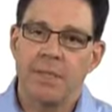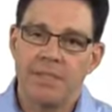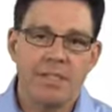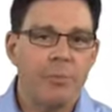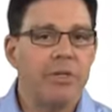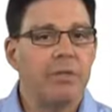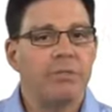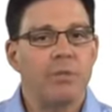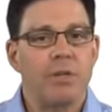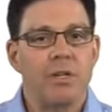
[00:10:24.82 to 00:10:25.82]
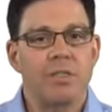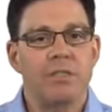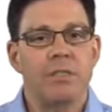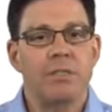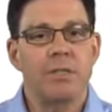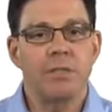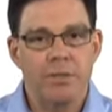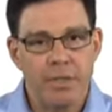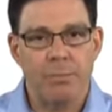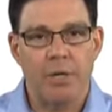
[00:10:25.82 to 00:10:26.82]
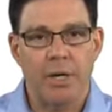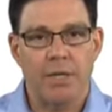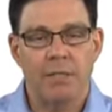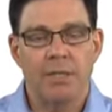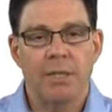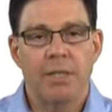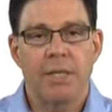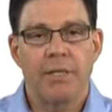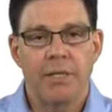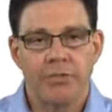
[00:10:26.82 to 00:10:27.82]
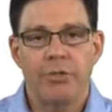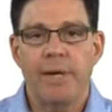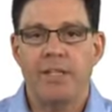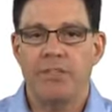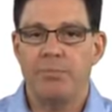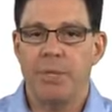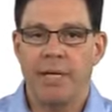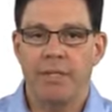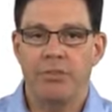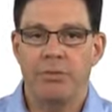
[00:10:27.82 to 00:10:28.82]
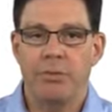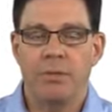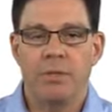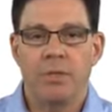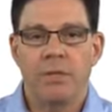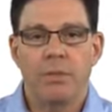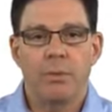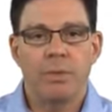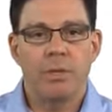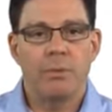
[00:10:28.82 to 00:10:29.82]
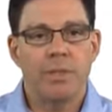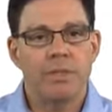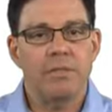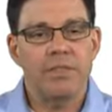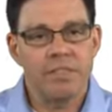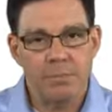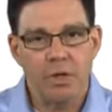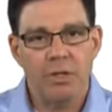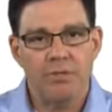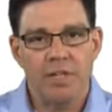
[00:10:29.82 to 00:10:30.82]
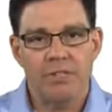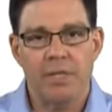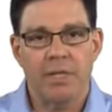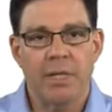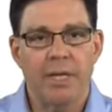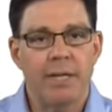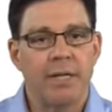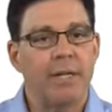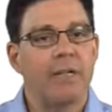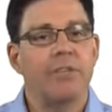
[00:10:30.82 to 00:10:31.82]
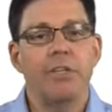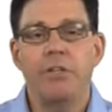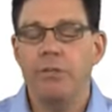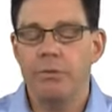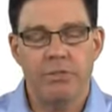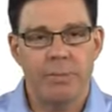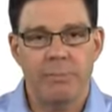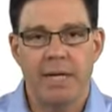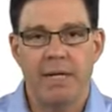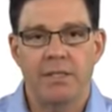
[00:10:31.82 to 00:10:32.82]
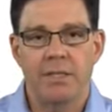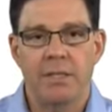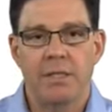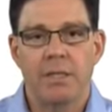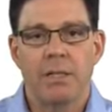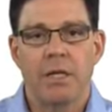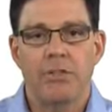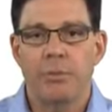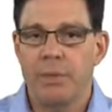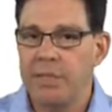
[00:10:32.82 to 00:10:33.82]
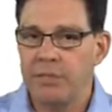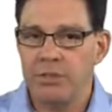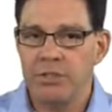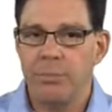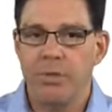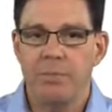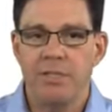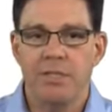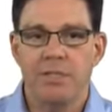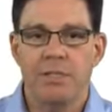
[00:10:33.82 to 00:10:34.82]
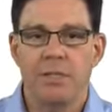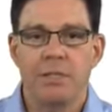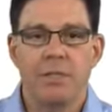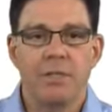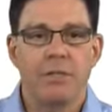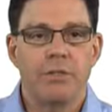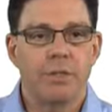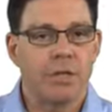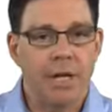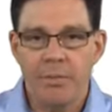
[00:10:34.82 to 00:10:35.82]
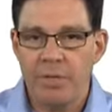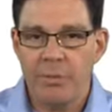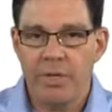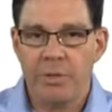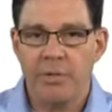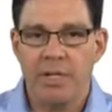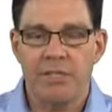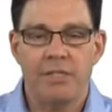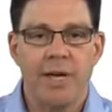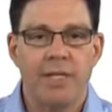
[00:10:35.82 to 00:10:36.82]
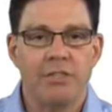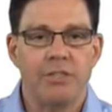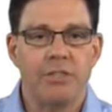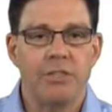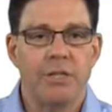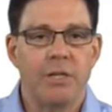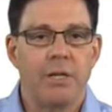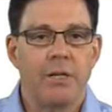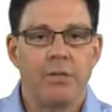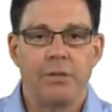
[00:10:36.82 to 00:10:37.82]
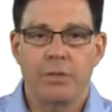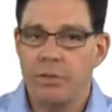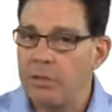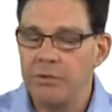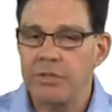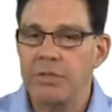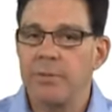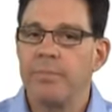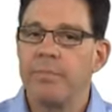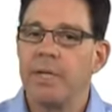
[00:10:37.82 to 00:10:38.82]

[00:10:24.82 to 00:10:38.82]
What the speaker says: In summary, FullCost is a unique product, an interactive planning tool where a relatively small investment can have a huge impact on your relationship with the business, your alignment with enterprise strategies, your culture,